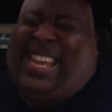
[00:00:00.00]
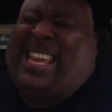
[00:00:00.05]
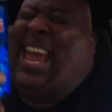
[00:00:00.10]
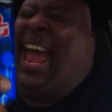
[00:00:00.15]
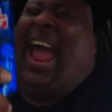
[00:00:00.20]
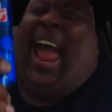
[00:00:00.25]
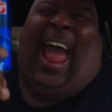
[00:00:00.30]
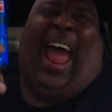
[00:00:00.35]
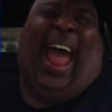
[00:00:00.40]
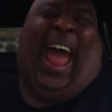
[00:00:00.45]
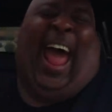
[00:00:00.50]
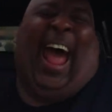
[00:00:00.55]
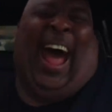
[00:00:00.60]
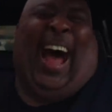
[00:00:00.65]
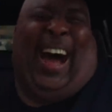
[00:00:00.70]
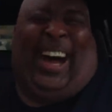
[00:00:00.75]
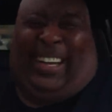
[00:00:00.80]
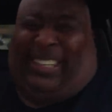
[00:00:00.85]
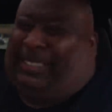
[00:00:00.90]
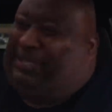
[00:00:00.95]

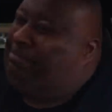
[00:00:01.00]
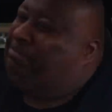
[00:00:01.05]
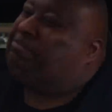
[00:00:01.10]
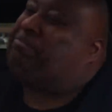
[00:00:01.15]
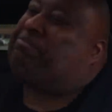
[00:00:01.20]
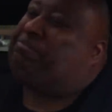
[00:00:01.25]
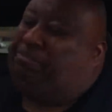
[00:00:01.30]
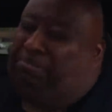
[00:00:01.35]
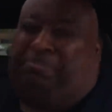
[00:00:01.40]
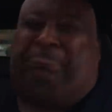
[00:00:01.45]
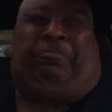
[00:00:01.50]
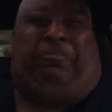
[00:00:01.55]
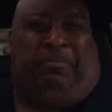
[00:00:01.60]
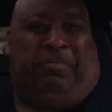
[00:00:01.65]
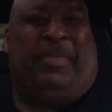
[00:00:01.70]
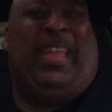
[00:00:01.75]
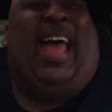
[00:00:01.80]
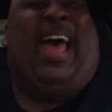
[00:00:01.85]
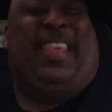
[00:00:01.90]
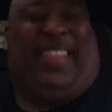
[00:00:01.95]
Yeah,
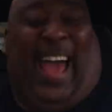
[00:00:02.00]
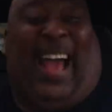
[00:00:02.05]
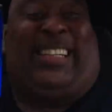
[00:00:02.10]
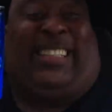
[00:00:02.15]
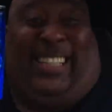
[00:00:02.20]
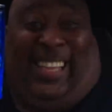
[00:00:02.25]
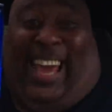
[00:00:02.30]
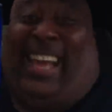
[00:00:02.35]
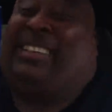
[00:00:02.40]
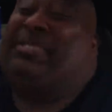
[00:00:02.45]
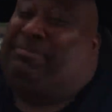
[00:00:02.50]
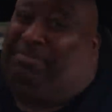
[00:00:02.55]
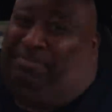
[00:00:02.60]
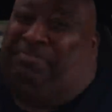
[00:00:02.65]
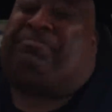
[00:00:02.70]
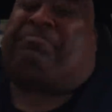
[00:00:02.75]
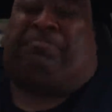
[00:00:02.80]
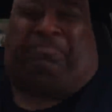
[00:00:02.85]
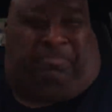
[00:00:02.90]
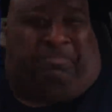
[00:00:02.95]
that's it.
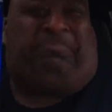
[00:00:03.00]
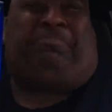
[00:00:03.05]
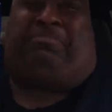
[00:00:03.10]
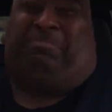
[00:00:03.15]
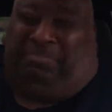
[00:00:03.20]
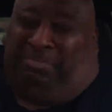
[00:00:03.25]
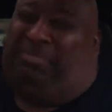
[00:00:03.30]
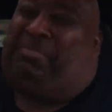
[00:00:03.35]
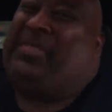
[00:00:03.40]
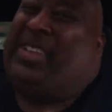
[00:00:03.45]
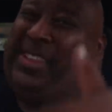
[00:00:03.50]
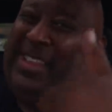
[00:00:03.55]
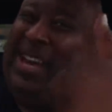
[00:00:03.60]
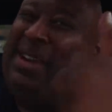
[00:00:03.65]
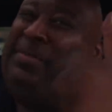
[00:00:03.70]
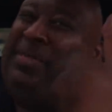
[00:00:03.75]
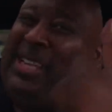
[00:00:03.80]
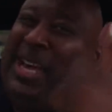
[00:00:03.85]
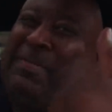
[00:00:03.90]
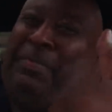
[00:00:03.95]

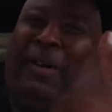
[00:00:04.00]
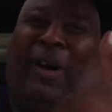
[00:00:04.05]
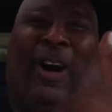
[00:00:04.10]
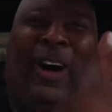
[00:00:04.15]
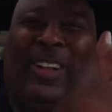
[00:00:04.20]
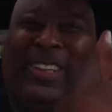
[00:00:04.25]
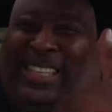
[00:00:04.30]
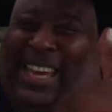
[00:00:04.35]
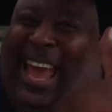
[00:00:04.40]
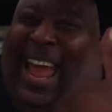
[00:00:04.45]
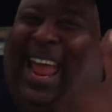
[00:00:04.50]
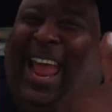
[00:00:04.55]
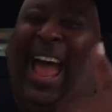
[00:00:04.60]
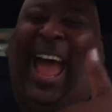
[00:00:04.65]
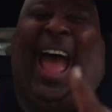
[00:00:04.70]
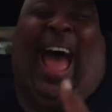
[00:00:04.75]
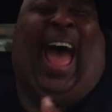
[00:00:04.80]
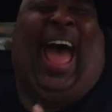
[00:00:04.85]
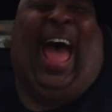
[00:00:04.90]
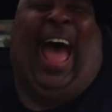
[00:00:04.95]
Thumbs up all day.
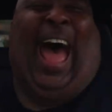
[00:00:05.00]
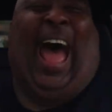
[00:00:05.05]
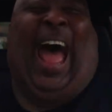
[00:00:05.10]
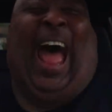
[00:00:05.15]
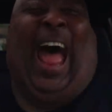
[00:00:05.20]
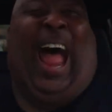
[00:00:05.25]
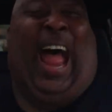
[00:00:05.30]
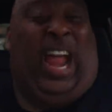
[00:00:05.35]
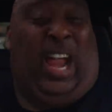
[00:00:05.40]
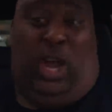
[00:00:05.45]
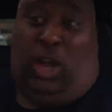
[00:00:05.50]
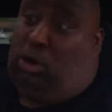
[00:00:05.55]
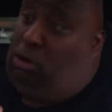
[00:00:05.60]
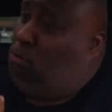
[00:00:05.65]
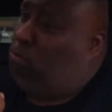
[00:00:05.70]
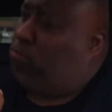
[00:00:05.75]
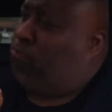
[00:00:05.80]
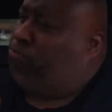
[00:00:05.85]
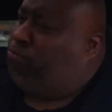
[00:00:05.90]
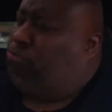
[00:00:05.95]

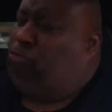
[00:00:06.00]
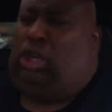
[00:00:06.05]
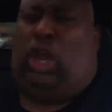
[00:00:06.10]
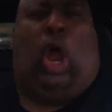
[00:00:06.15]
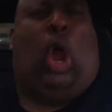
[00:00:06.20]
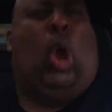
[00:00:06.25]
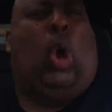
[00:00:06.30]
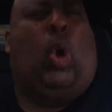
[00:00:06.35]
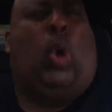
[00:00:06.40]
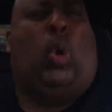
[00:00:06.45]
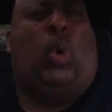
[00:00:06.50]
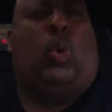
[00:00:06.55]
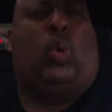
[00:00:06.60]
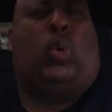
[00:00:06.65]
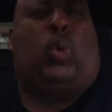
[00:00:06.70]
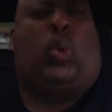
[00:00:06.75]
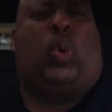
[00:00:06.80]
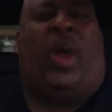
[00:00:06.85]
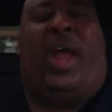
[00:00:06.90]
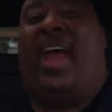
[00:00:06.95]
Oh,
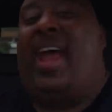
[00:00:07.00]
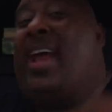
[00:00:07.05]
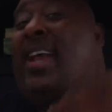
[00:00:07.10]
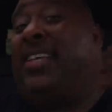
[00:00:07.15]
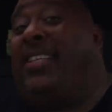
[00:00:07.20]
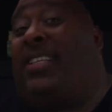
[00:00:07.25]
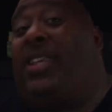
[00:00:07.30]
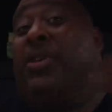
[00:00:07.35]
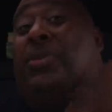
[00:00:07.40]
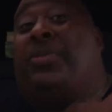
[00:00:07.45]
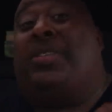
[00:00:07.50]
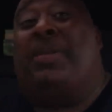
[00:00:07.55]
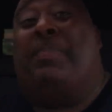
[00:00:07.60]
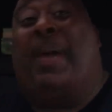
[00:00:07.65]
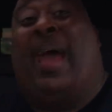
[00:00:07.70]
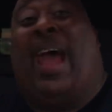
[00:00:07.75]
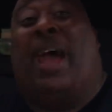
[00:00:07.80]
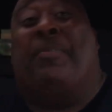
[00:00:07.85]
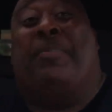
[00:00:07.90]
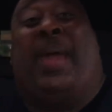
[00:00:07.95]
excuse the
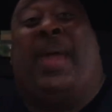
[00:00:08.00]
bad